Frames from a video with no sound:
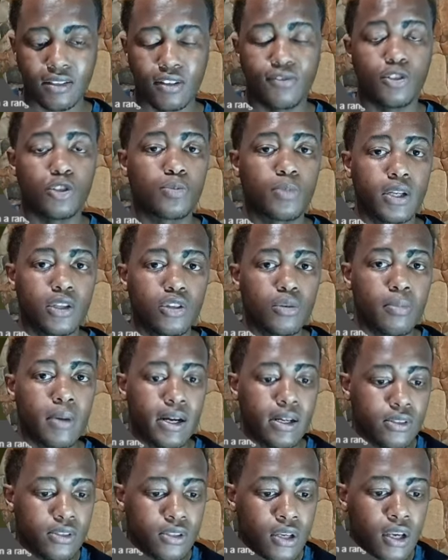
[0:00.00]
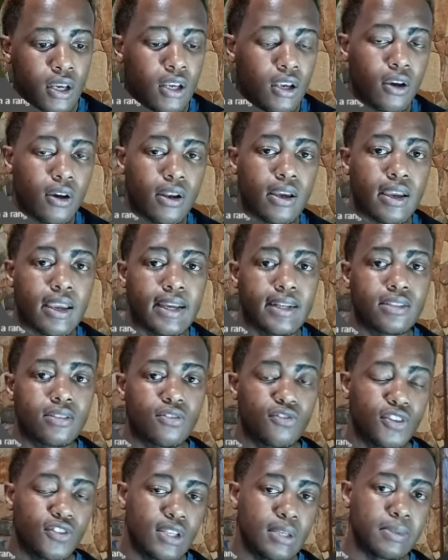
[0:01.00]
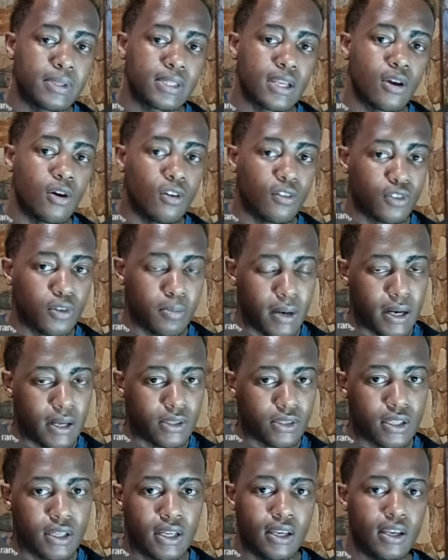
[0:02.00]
If you spend your miles, you're going to get 15% off your miles.